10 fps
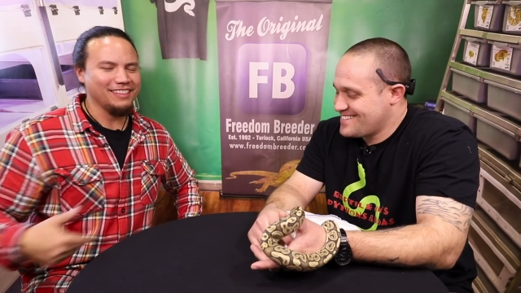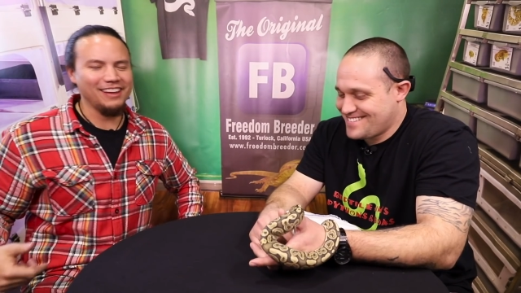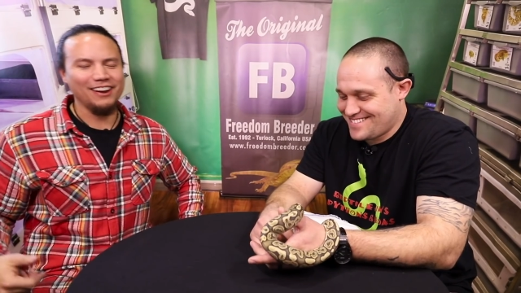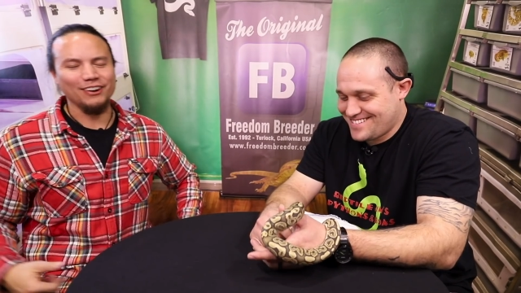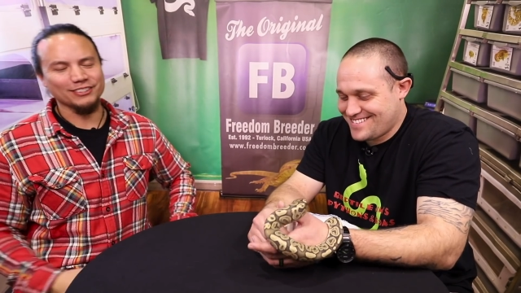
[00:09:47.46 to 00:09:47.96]

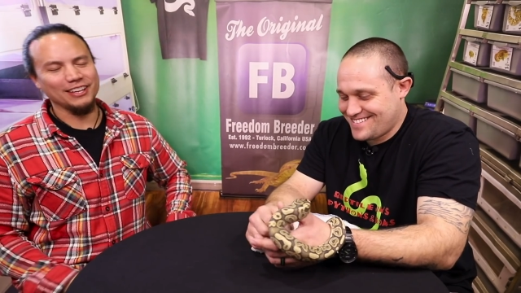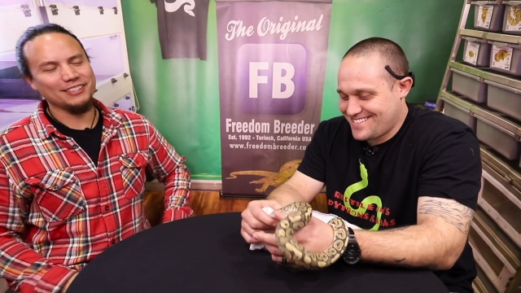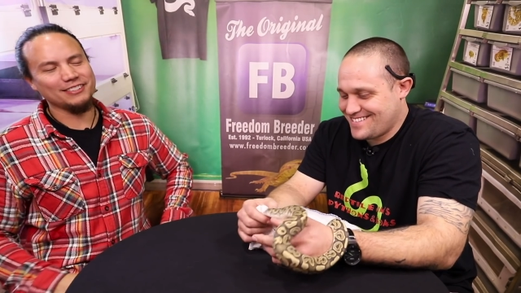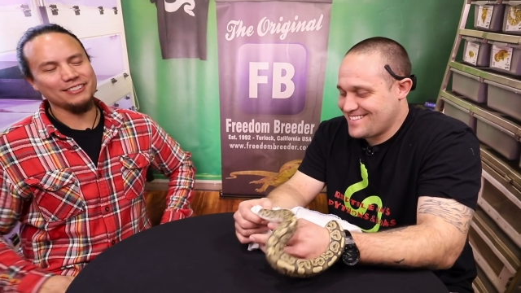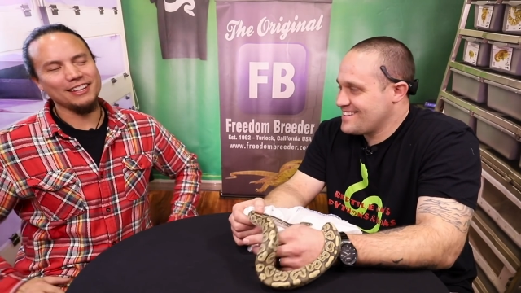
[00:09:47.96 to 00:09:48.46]
Speaker 1: there. So
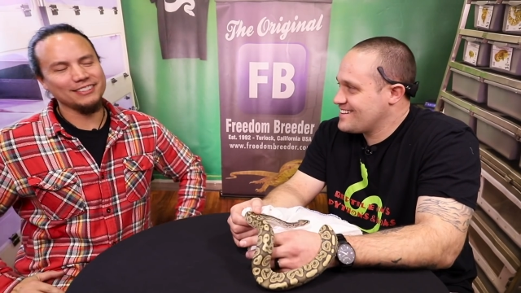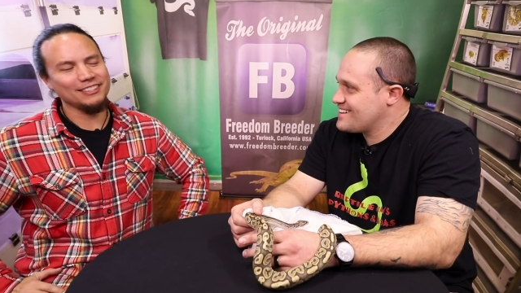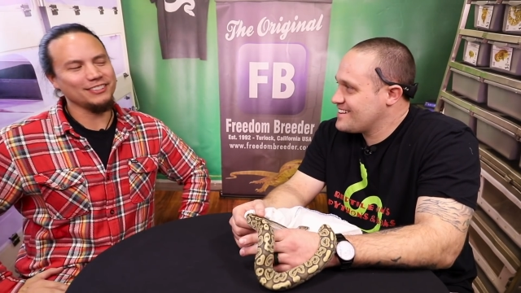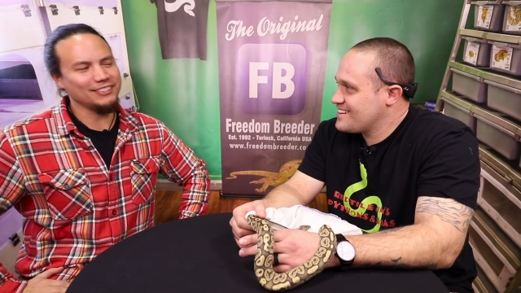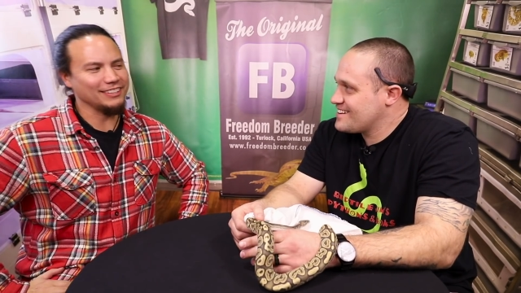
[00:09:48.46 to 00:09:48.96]
that's,
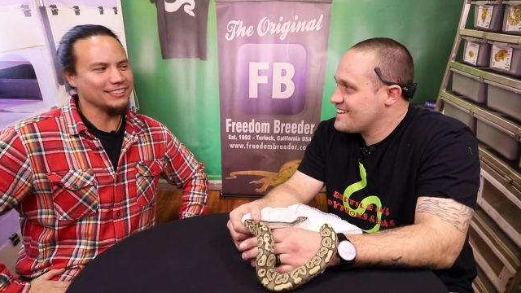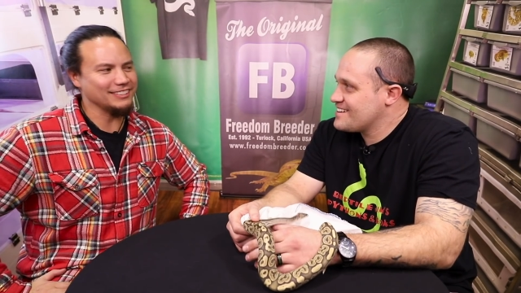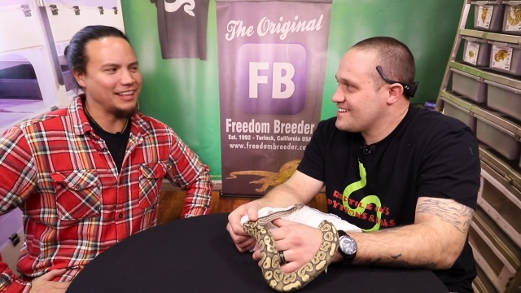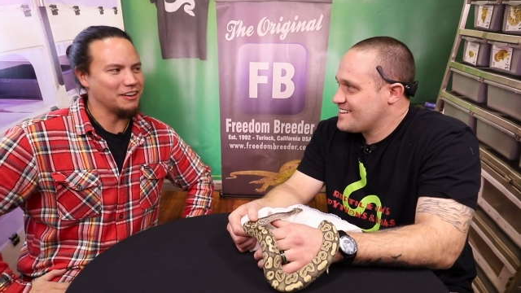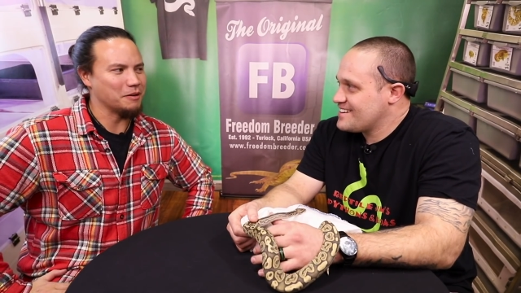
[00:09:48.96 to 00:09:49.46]
that's interesting to
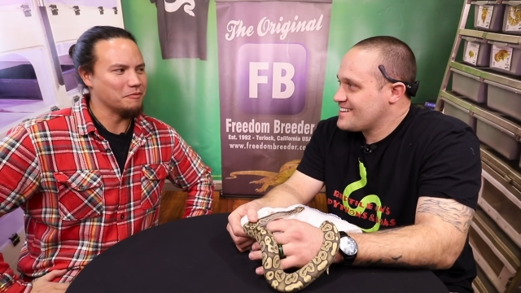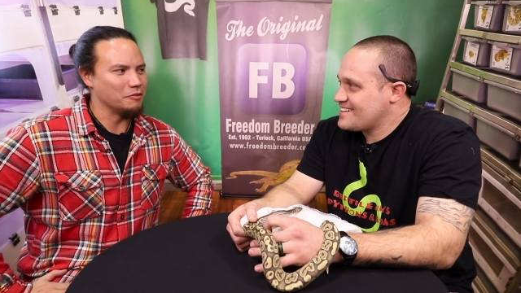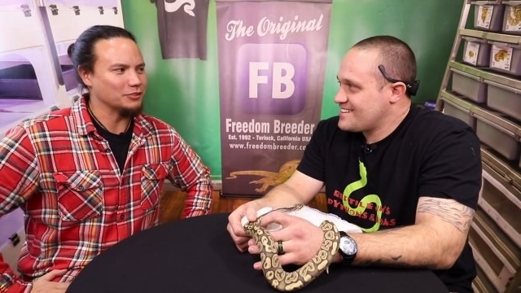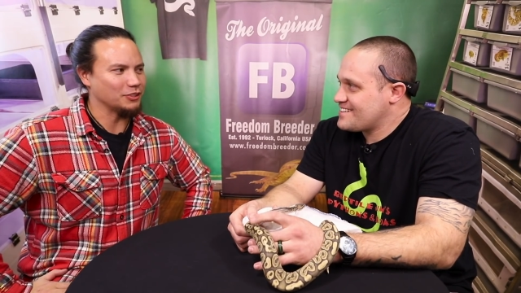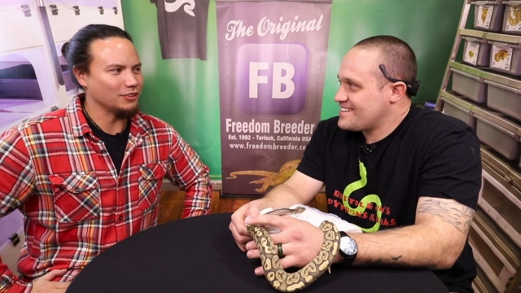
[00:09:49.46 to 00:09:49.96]
see that come
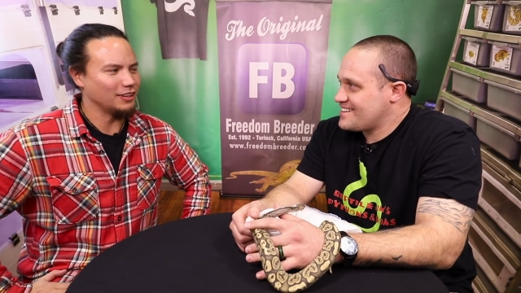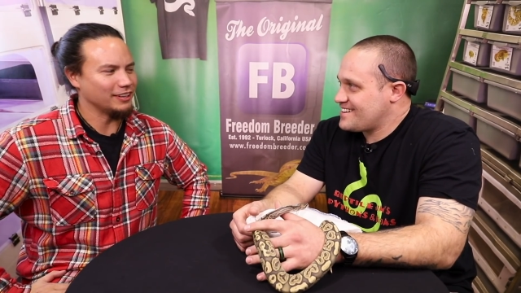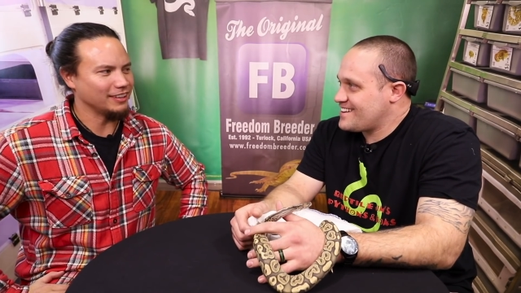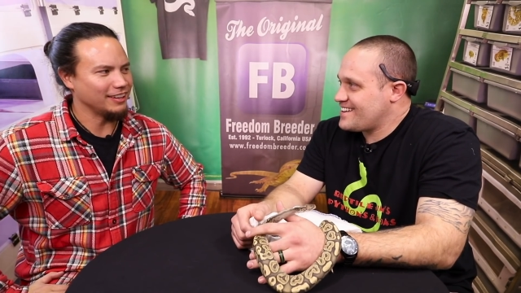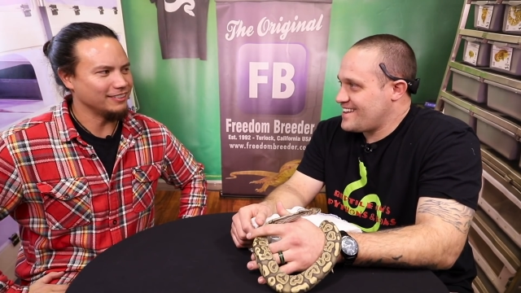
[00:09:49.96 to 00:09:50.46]
full circle
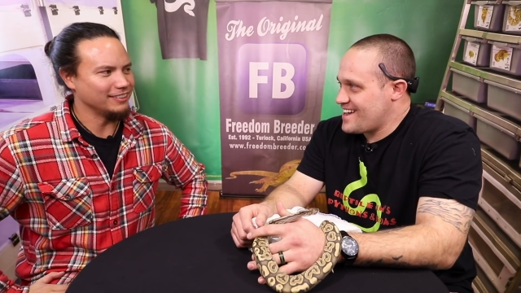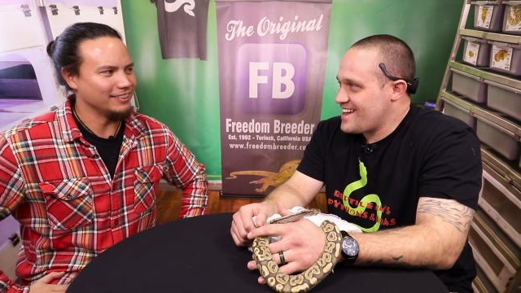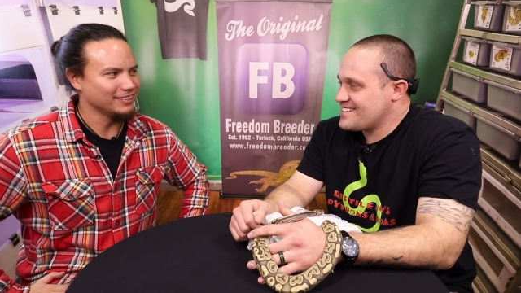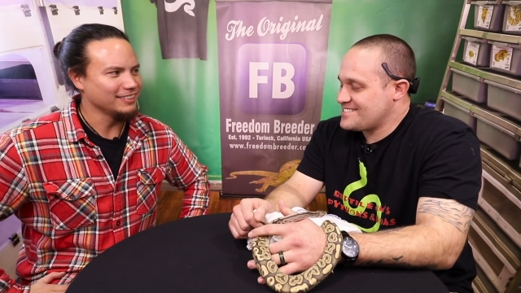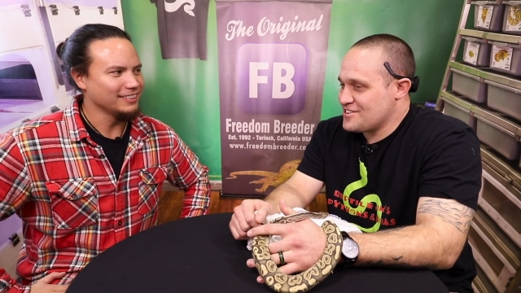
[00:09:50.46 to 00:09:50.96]
like that.
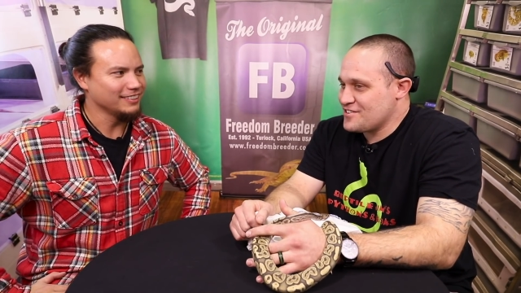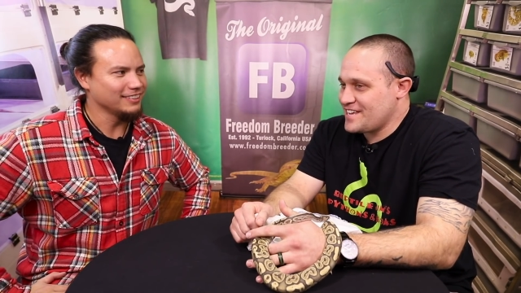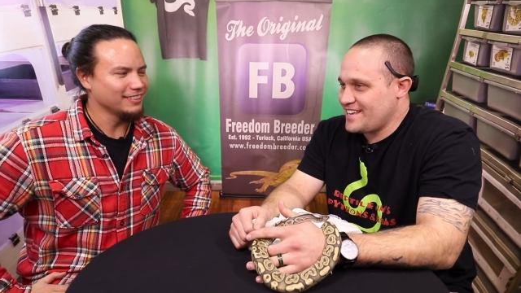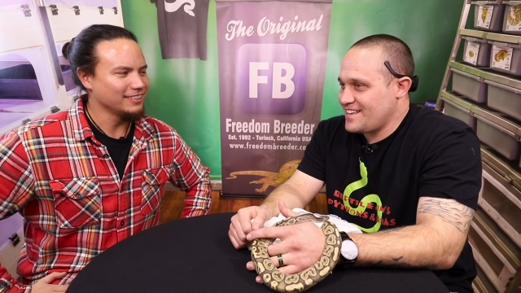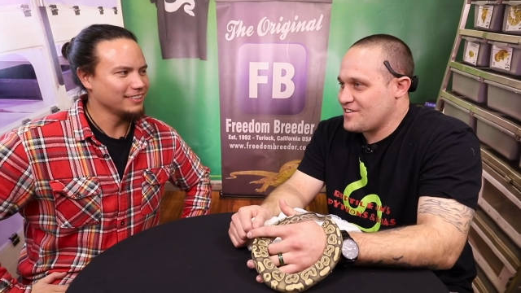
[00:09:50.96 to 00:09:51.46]
Speaker 2: Yeah, right? So
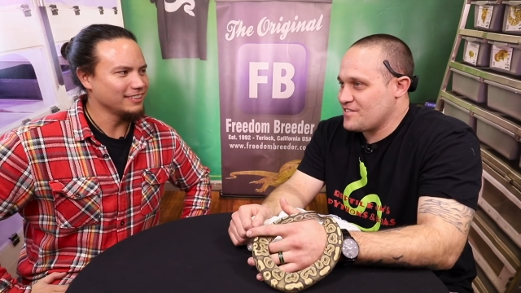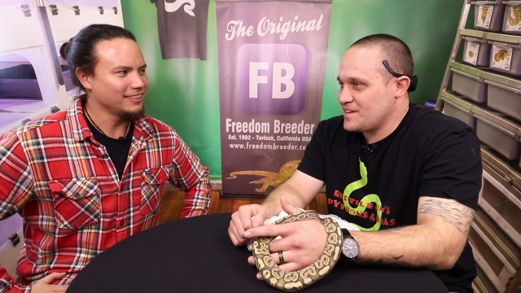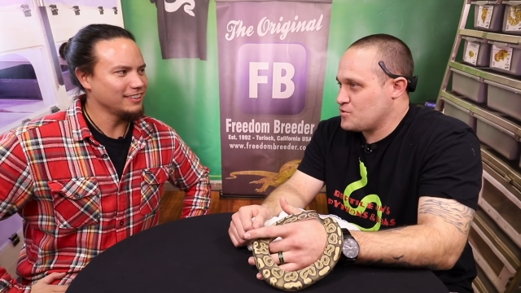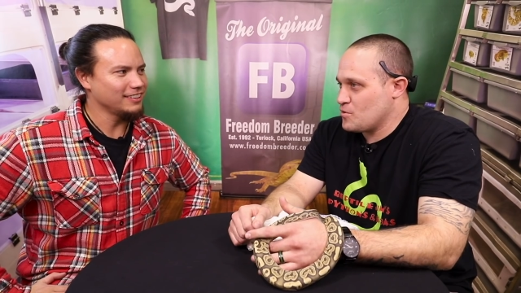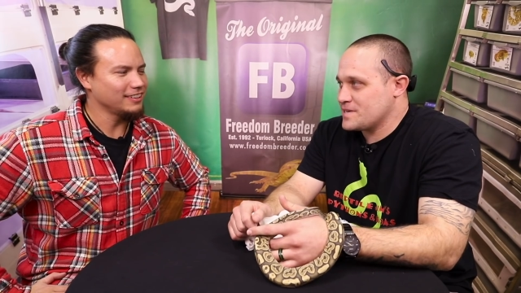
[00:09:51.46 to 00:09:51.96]
he, you
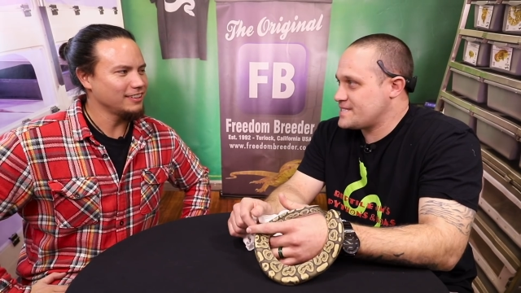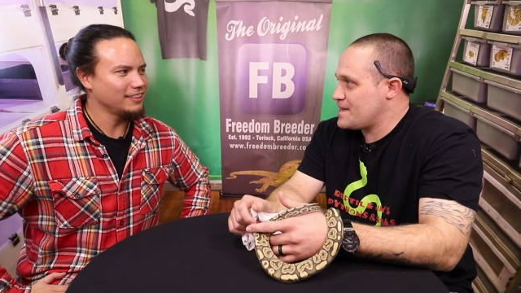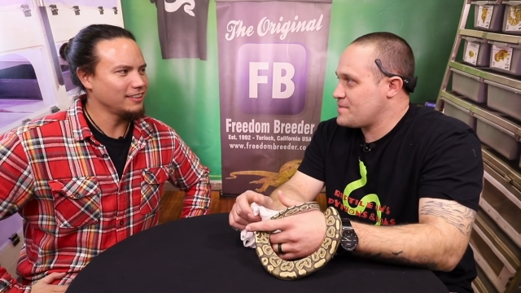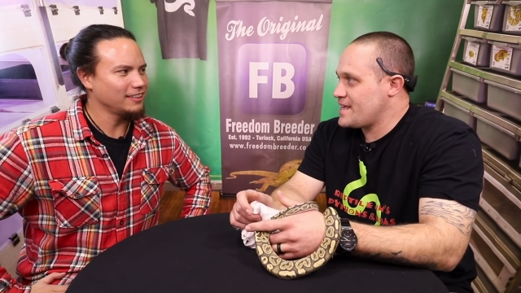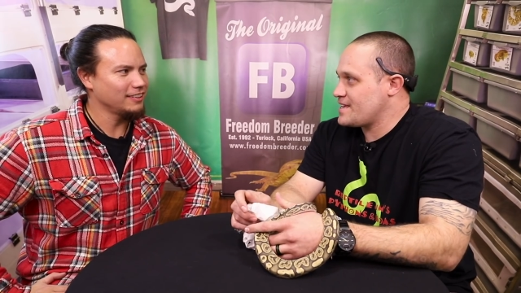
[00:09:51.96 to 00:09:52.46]
know, he told me the
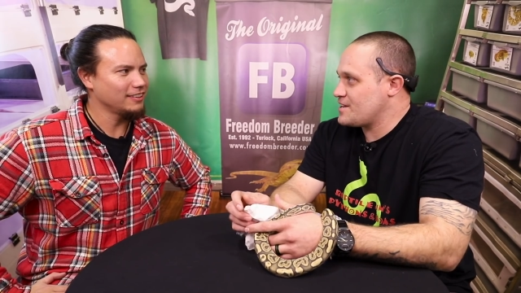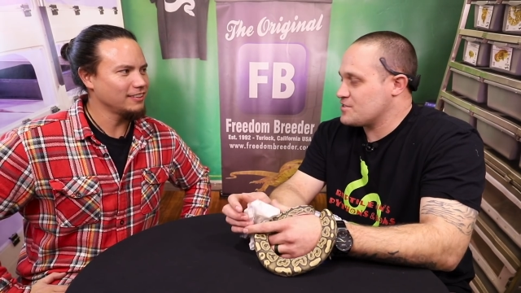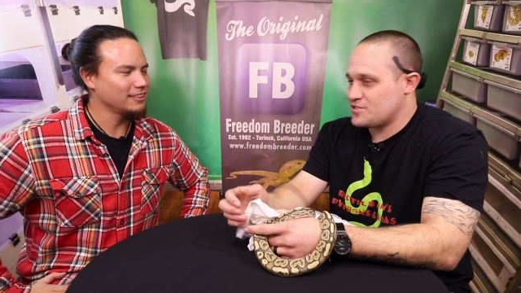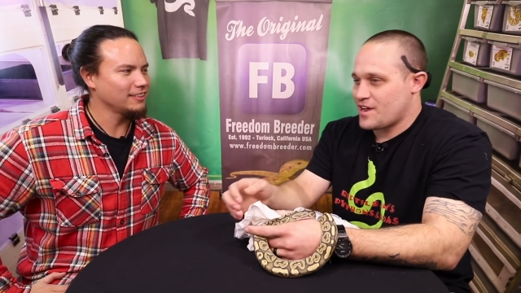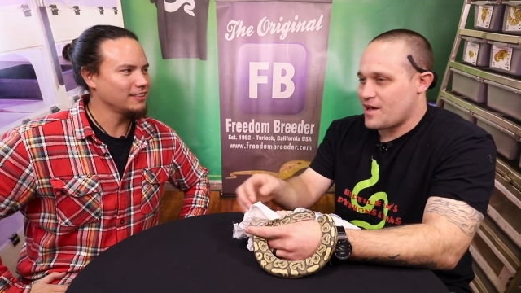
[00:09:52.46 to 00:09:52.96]
same thing. He goes,